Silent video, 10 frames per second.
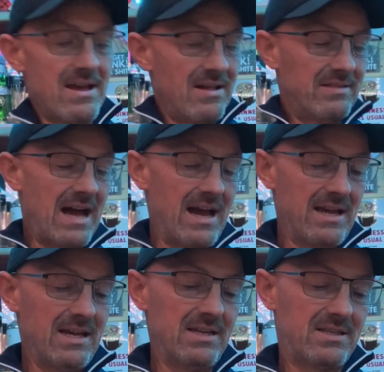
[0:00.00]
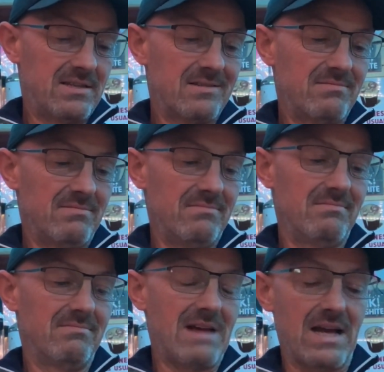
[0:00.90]
That is
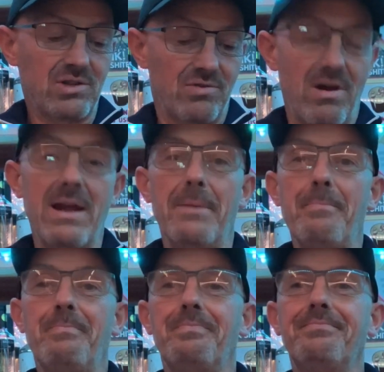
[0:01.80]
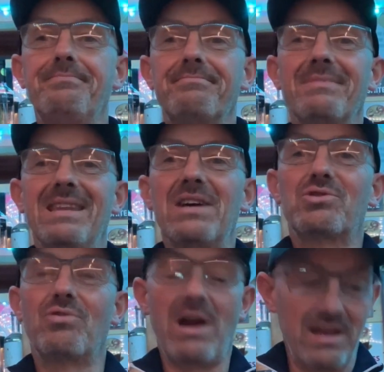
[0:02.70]
That's great. That's
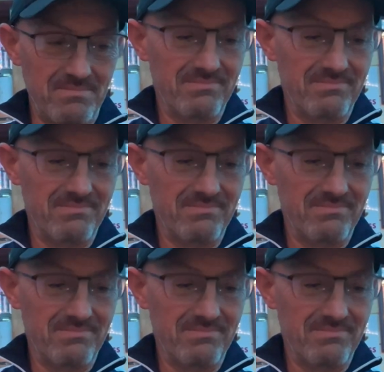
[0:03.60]
great.